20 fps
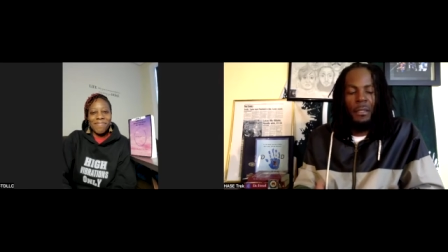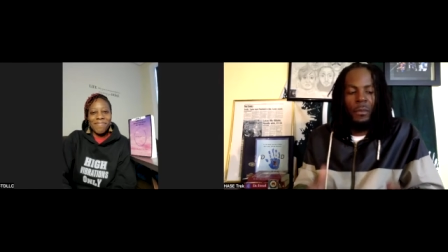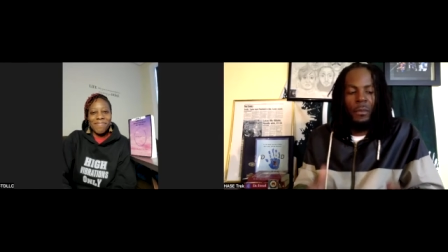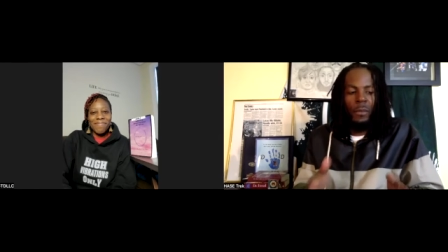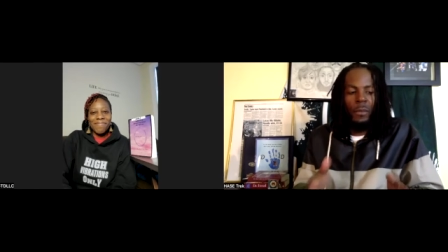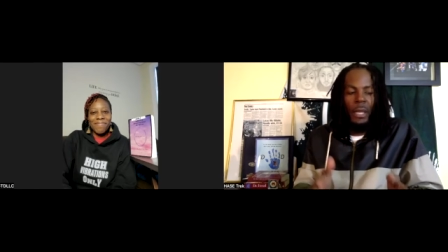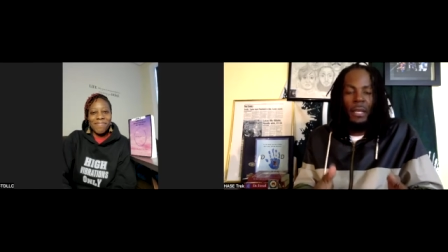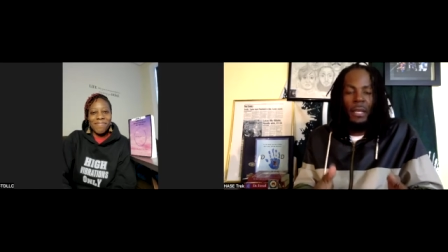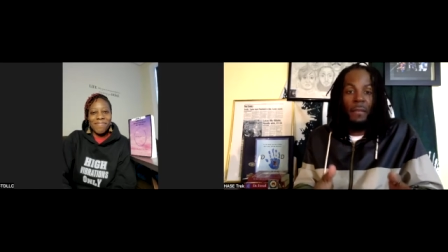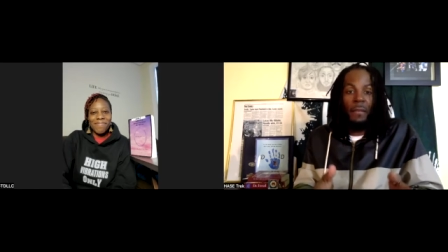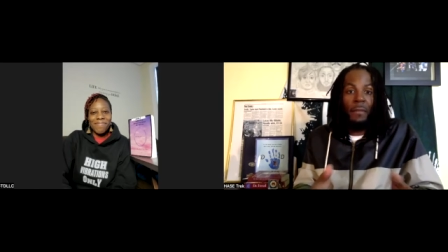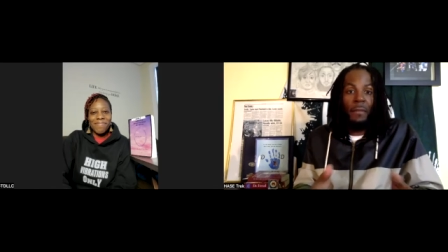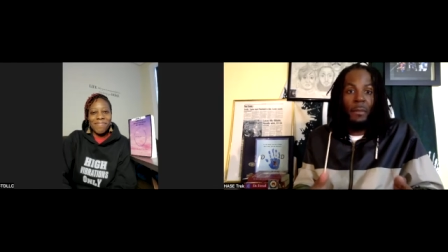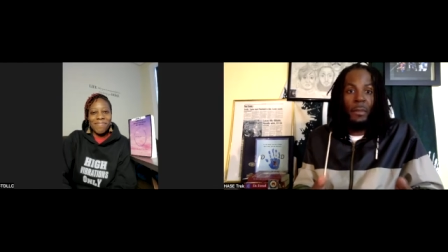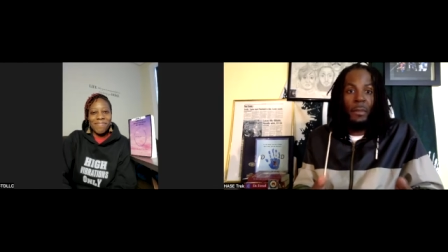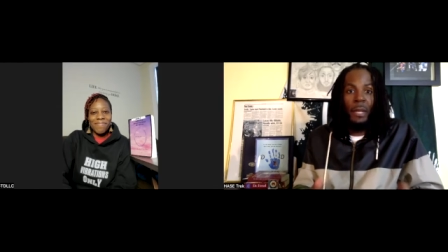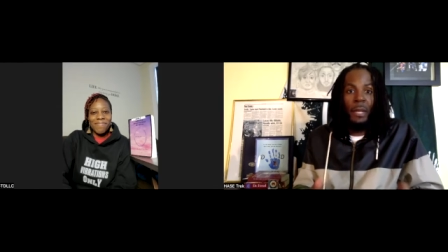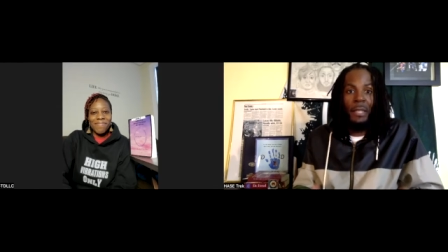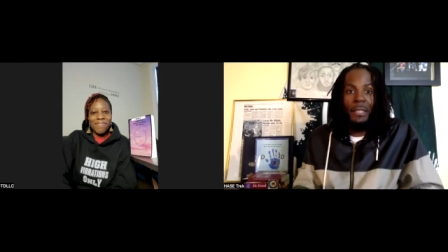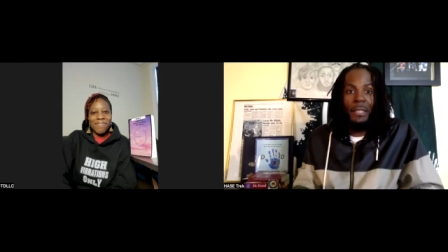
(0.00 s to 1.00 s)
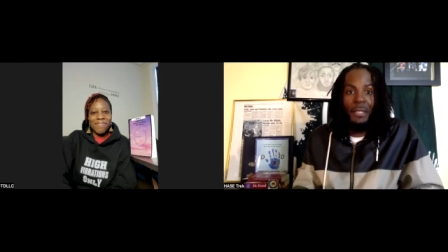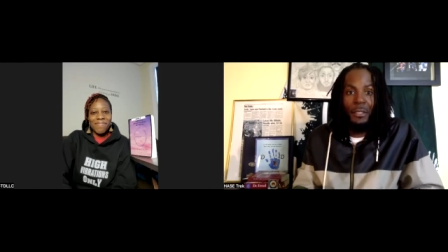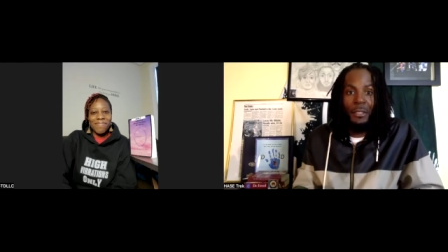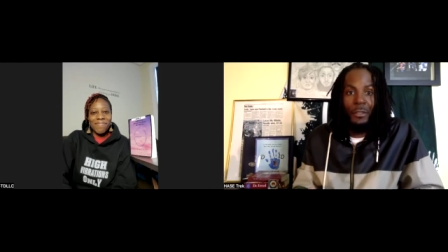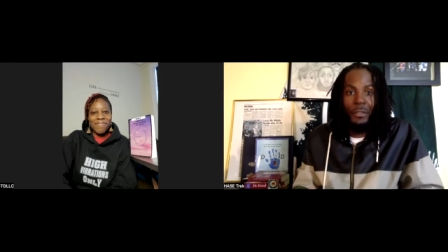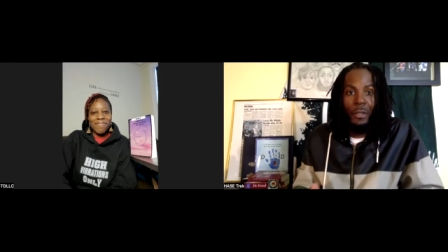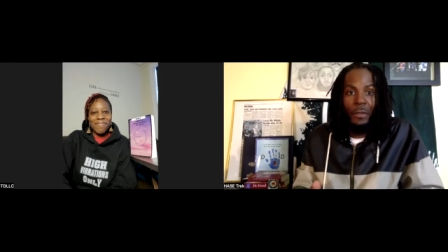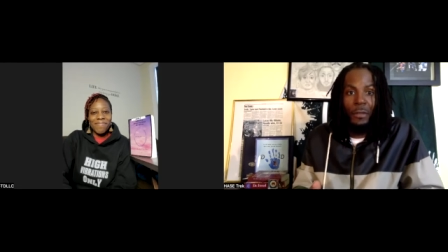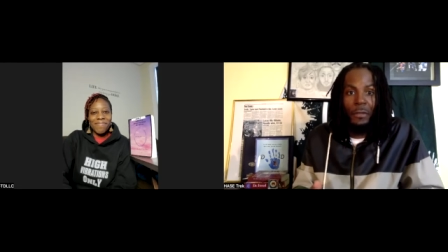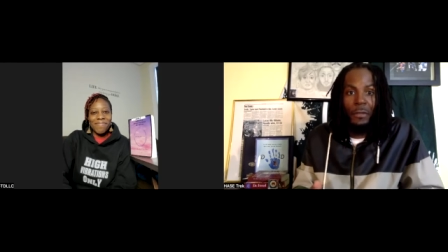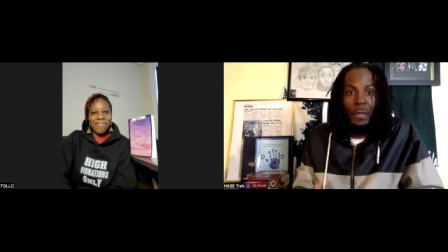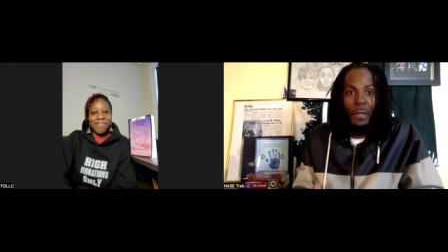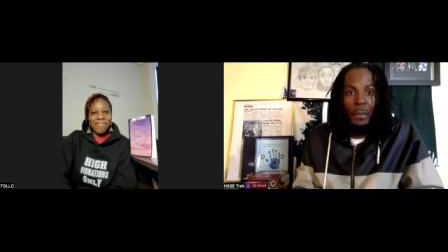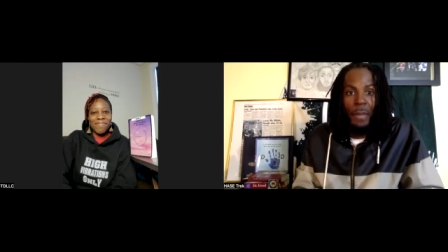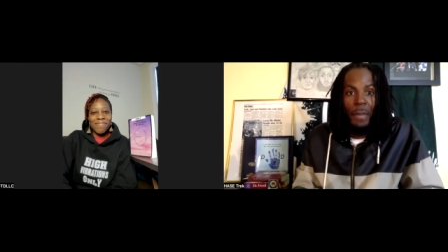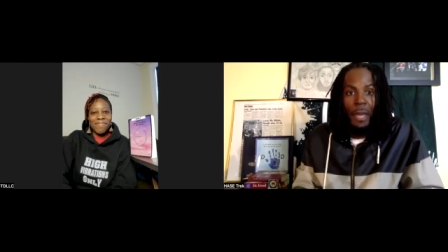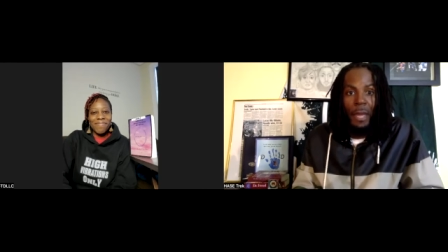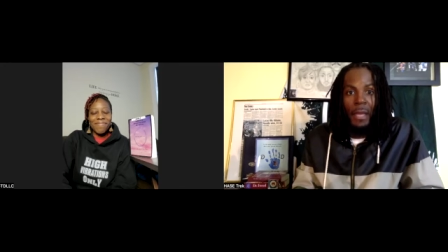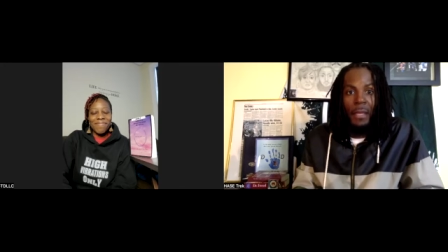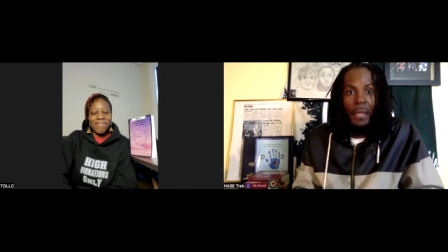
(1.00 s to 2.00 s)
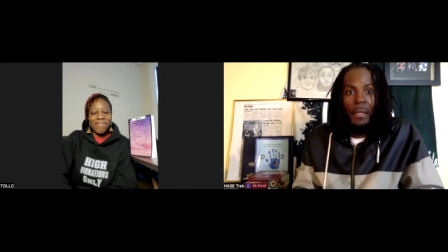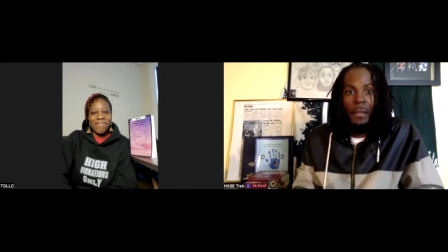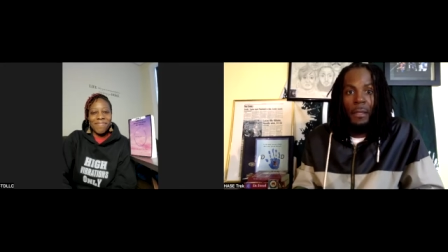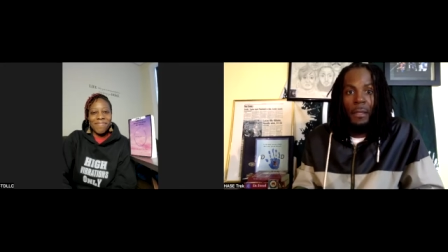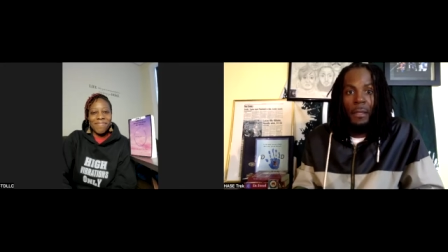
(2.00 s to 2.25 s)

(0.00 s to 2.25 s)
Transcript: the weight of the project is off your back